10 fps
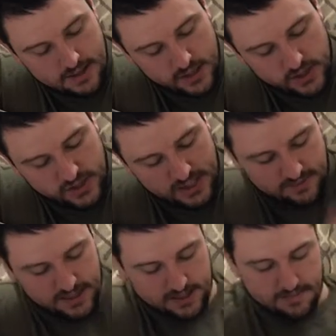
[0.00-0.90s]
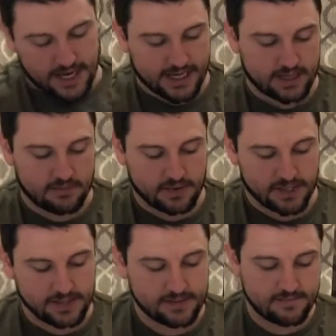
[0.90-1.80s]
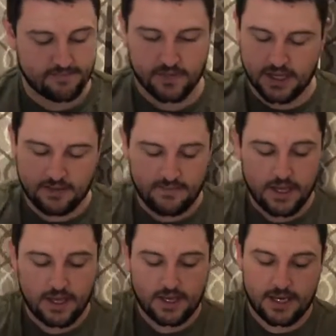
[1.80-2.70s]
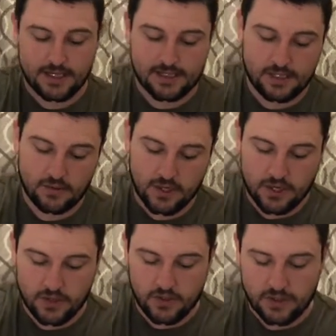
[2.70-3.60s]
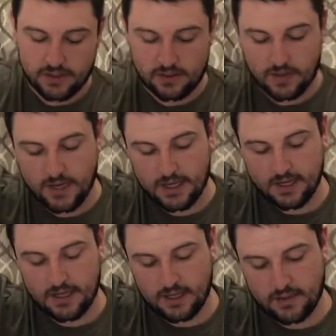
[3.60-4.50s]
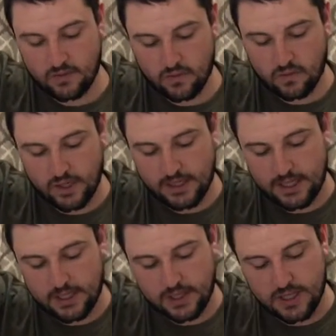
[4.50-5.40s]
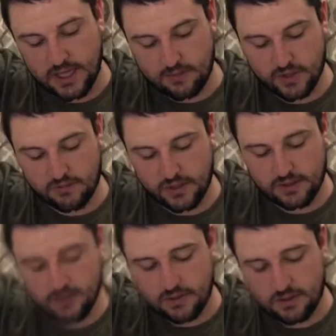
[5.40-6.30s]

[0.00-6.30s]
And you'll see it's back into place. Okay. The next thing we're going to do is go ahead and reattach the hammer springs.